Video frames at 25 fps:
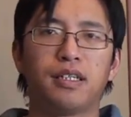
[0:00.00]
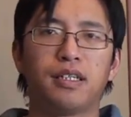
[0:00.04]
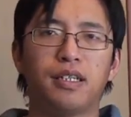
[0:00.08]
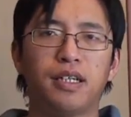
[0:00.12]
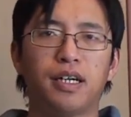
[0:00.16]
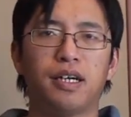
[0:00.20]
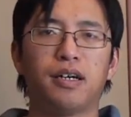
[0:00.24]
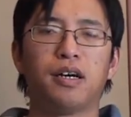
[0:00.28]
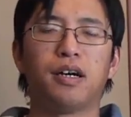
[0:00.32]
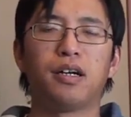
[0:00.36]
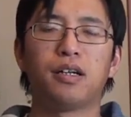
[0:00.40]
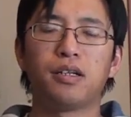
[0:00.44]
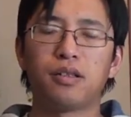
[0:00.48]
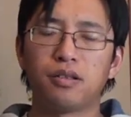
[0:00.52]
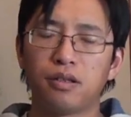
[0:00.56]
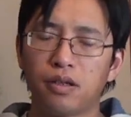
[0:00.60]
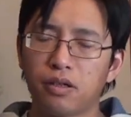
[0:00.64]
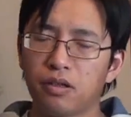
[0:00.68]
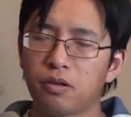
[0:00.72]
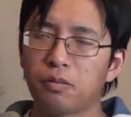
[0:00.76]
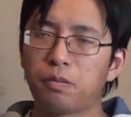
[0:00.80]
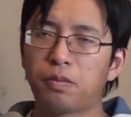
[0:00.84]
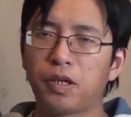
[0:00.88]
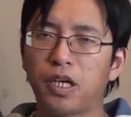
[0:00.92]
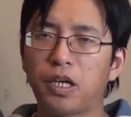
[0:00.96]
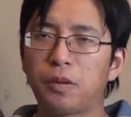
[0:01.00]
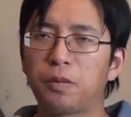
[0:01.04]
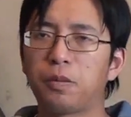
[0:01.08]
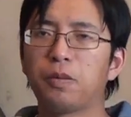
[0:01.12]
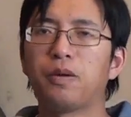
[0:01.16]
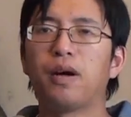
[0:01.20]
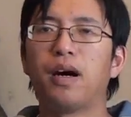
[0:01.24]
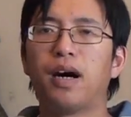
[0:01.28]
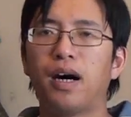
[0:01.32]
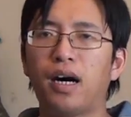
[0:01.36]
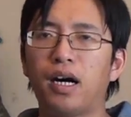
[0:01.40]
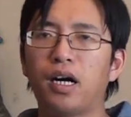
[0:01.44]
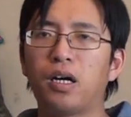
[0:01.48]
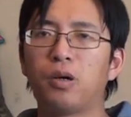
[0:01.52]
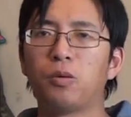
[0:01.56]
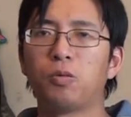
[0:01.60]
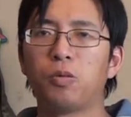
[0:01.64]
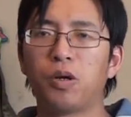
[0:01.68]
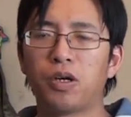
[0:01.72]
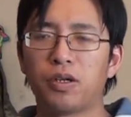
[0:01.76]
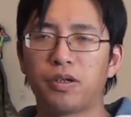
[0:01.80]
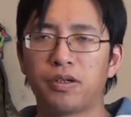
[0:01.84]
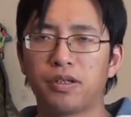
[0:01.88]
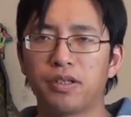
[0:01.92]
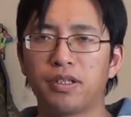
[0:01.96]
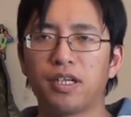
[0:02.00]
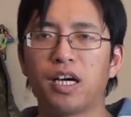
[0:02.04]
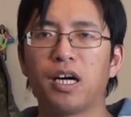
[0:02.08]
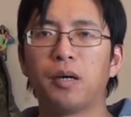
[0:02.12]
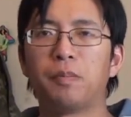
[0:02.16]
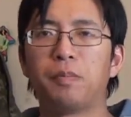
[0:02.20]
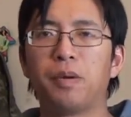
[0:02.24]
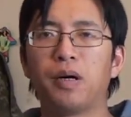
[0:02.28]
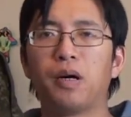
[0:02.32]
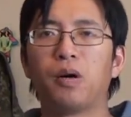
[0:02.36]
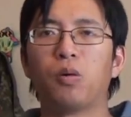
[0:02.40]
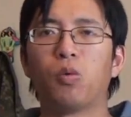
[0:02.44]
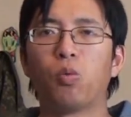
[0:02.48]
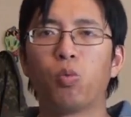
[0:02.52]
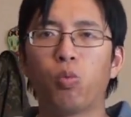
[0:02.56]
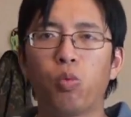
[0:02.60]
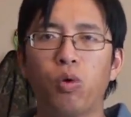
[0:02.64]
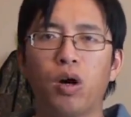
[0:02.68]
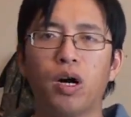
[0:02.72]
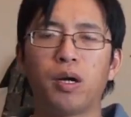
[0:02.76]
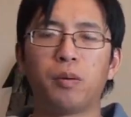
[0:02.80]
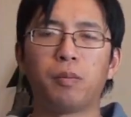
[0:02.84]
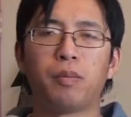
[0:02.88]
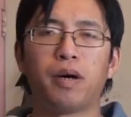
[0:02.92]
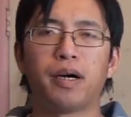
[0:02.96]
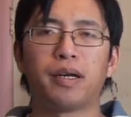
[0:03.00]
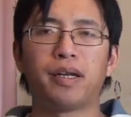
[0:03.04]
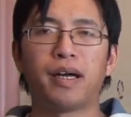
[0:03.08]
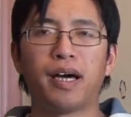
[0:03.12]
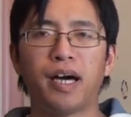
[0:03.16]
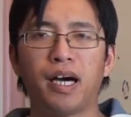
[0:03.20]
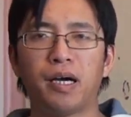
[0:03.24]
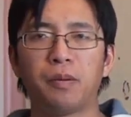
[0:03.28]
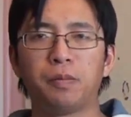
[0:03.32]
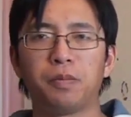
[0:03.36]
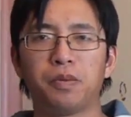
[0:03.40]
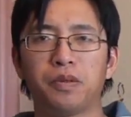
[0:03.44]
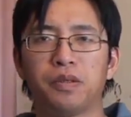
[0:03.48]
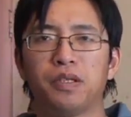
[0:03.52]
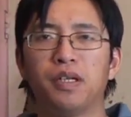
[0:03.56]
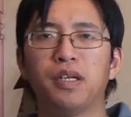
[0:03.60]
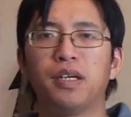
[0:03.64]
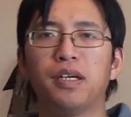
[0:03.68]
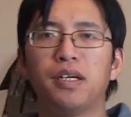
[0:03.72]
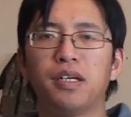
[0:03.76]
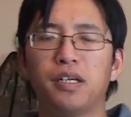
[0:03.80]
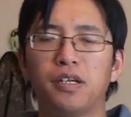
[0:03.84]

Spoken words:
Now, a lot of people are worried about what might happen